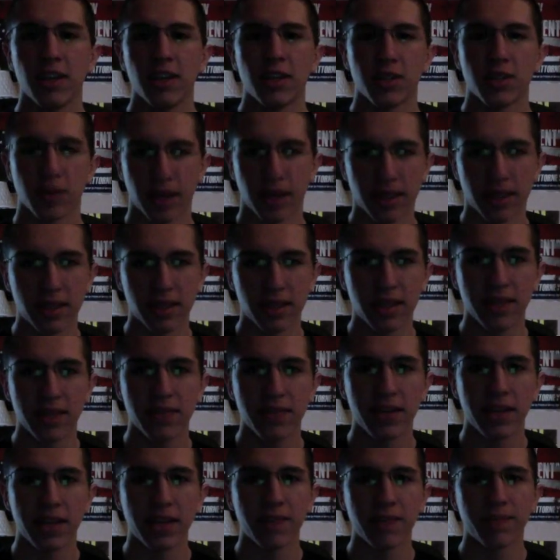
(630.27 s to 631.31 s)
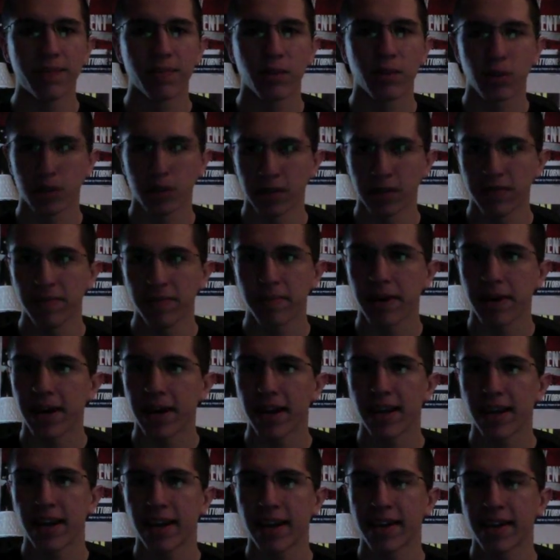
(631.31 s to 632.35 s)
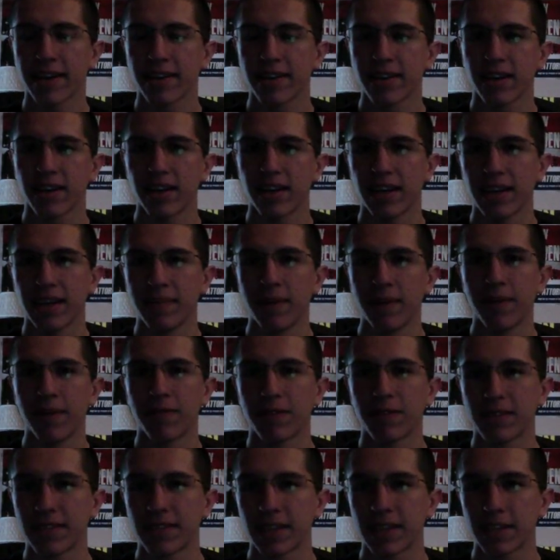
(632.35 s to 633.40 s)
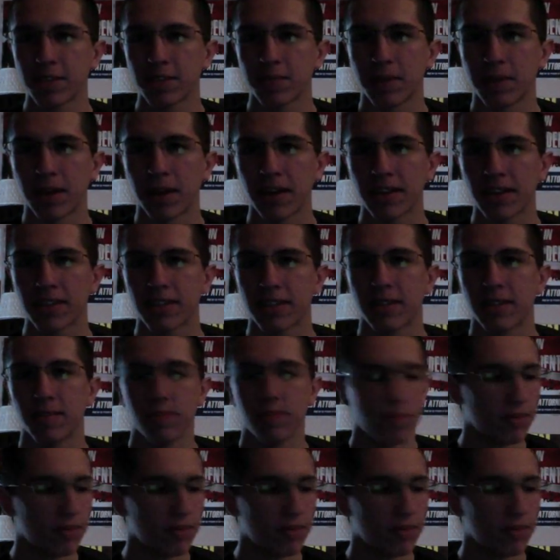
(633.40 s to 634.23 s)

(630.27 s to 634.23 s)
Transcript: So get the DVD or even buy it. I got it on eBay for $6.